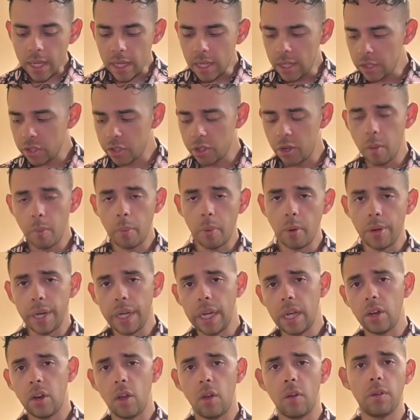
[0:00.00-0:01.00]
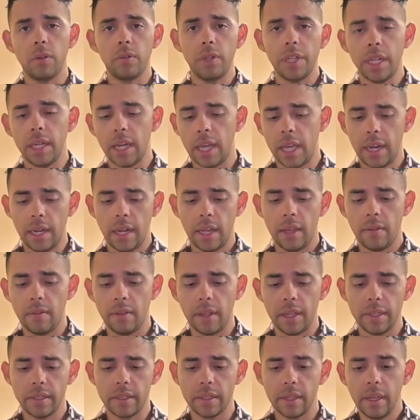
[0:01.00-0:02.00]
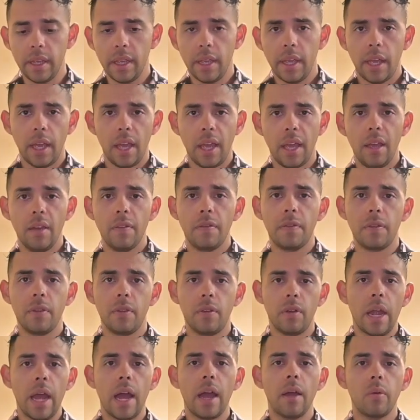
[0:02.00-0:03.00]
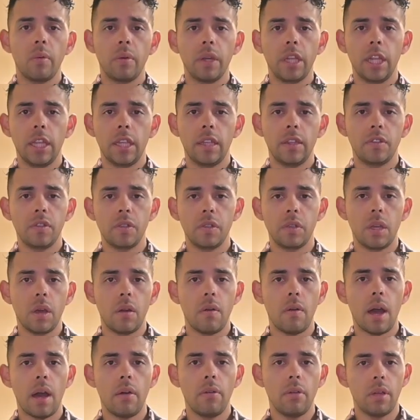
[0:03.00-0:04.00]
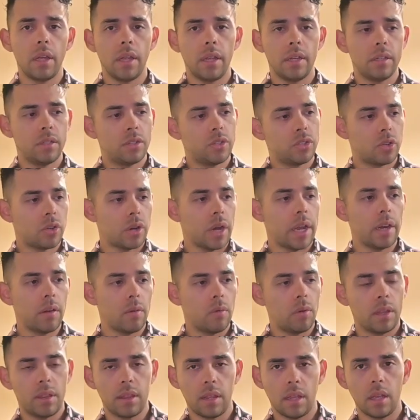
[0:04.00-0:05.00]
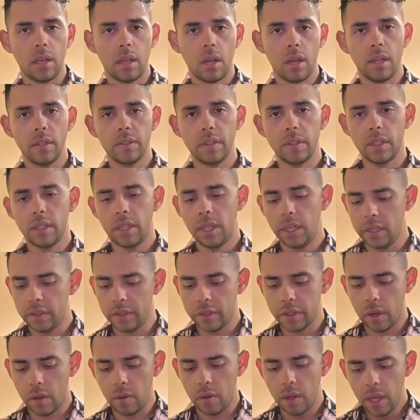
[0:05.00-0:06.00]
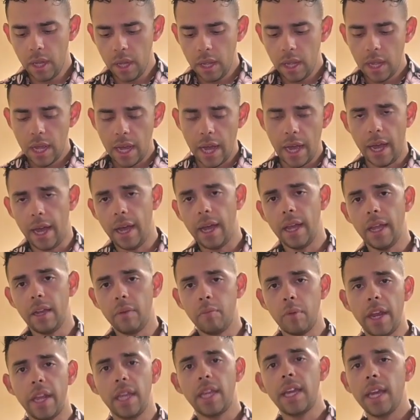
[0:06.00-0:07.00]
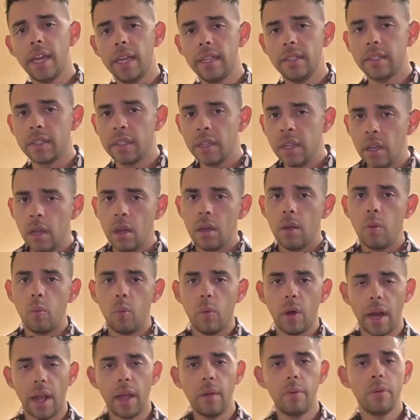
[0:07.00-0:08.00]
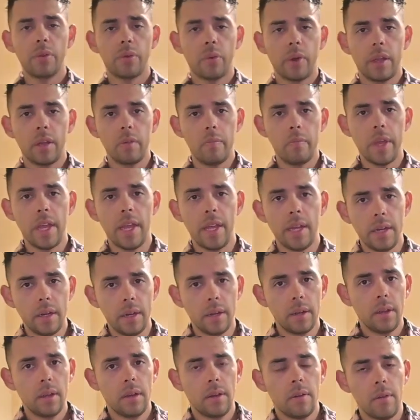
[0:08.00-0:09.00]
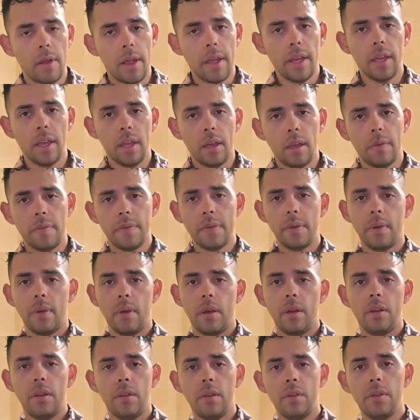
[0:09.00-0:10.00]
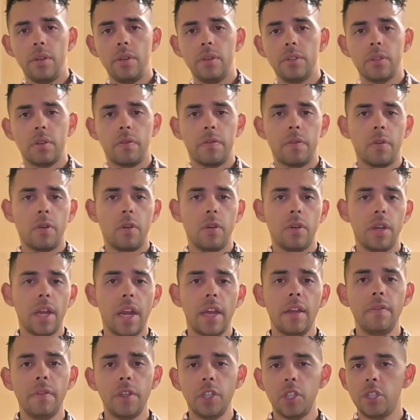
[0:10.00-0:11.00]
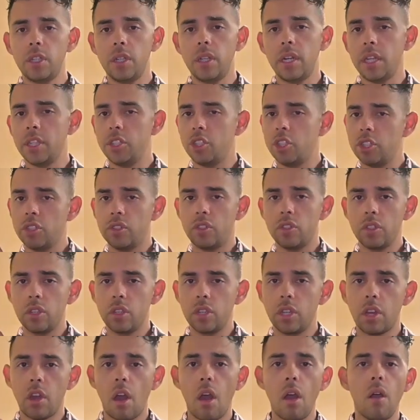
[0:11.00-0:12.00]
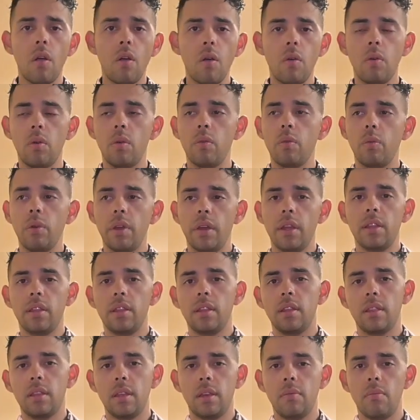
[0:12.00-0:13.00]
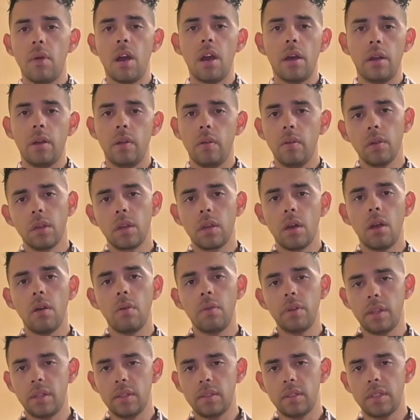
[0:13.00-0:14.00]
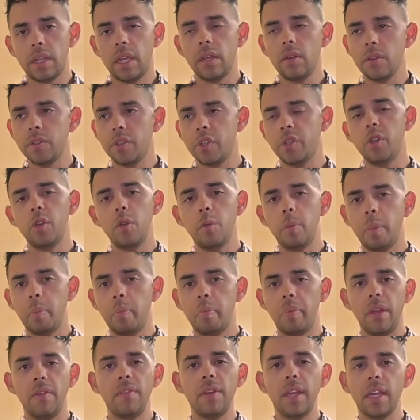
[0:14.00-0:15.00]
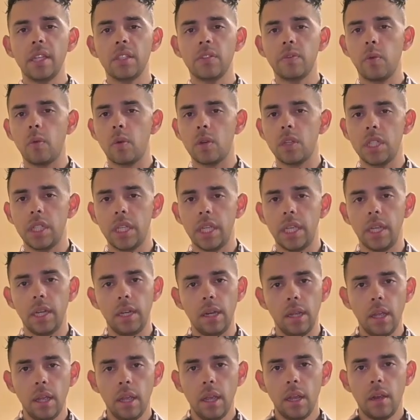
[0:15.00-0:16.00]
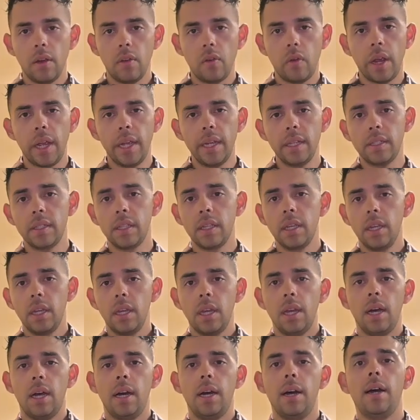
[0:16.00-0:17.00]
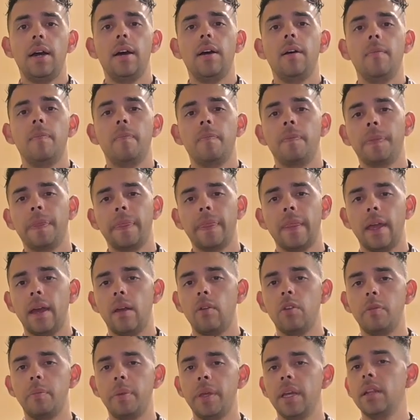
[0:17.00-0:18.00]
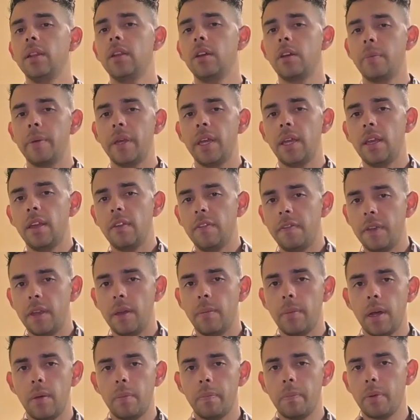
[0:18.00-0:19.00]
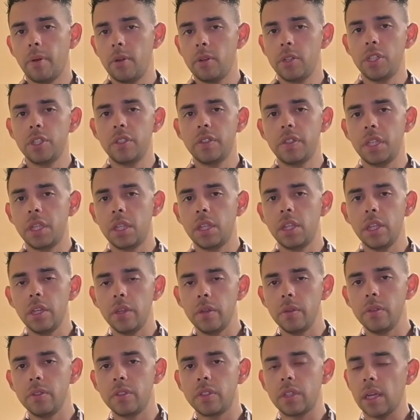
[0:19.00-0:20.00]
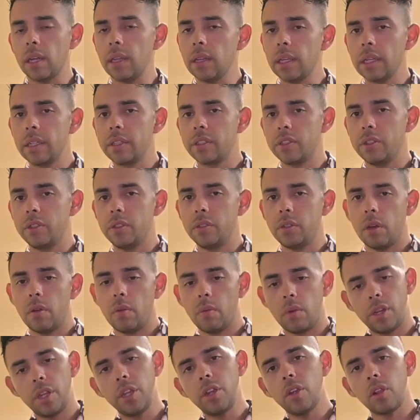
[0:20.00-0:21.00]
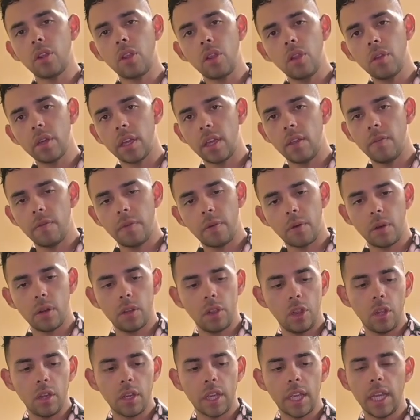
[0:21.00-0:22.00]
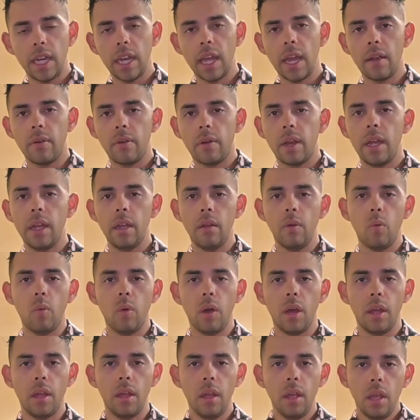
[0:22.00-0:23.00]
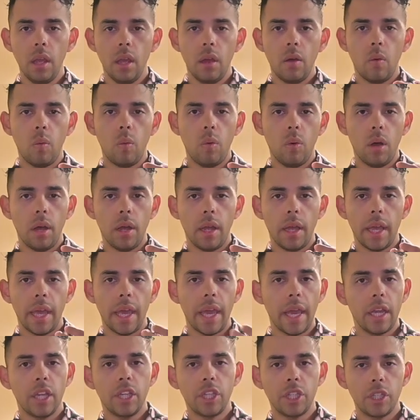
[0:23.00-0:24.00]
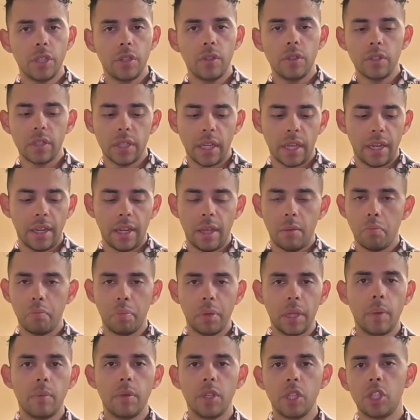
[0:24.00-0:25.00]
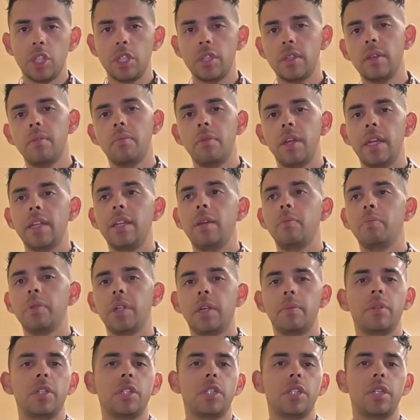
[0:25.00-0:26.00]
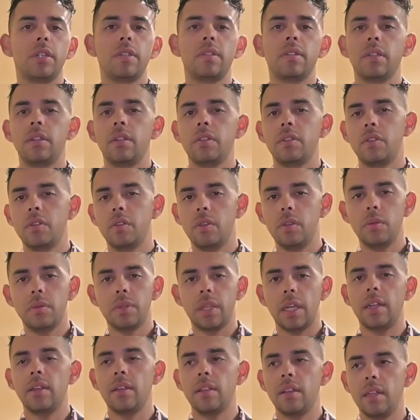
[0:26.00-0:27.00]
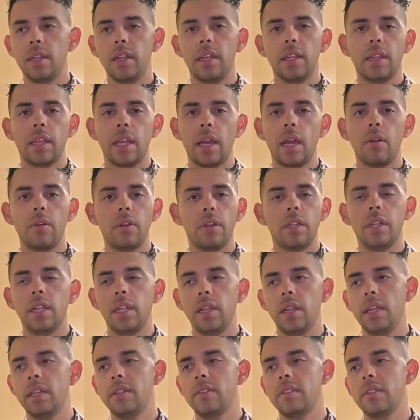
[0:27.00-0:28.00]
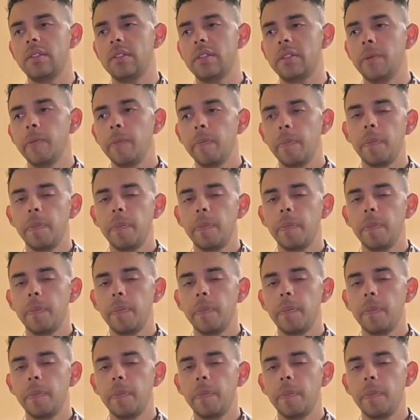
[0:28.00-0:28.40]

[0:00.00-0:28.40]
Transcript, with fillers: There's no point on owning any of this if you're not willing to go out and train with it constantly. So, uh, in my case, what I would recommend, right, if you're a new user for night vision, is just go with the mono, go with the single tube PVS 14, right? Um, I would be a little bit iffy about purchasing used unless you know what you're looking for and looking at, right? What what issues, any blemishes, any blemishes in the tubes, anything like that, or in the lenses,